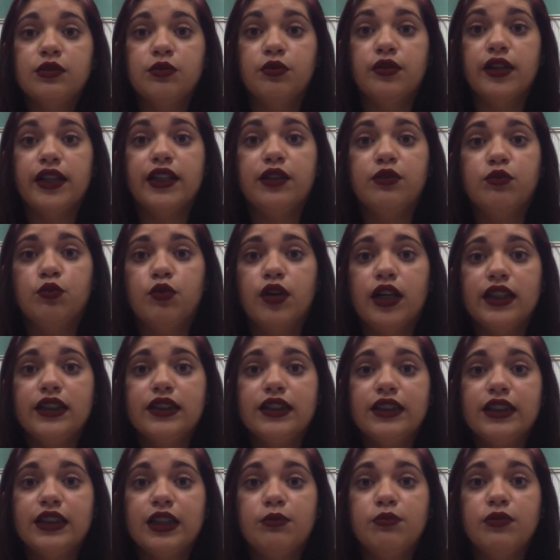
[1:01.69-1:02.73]
when one
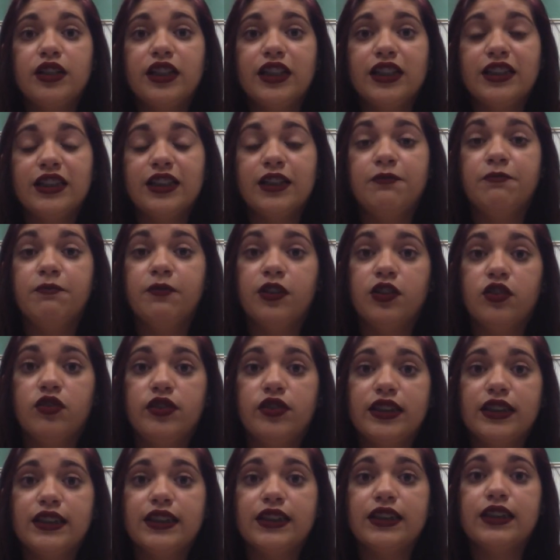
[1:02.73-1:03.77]
stimulus
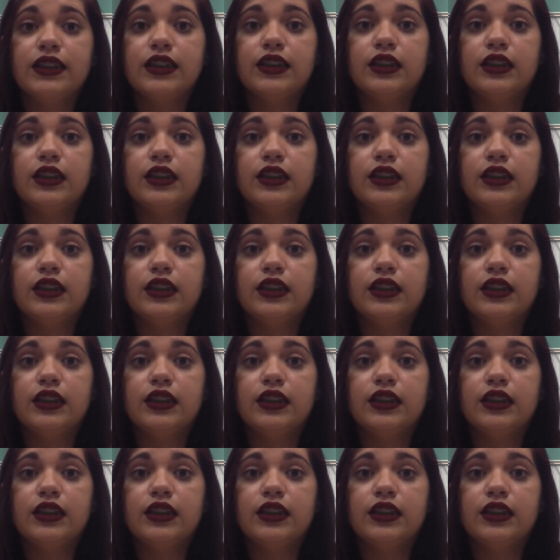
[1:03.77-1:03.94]
influences